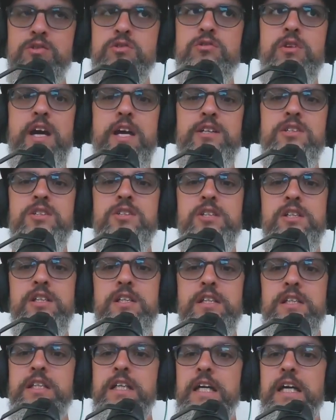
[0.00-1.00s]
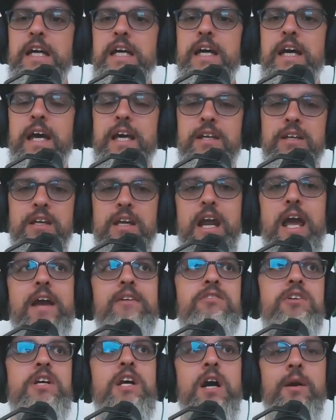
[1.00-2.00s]
strategy, and you're going to
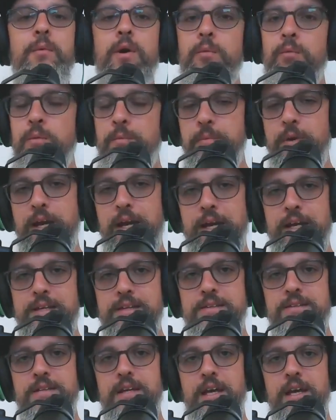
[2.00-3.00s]
have to come up with plans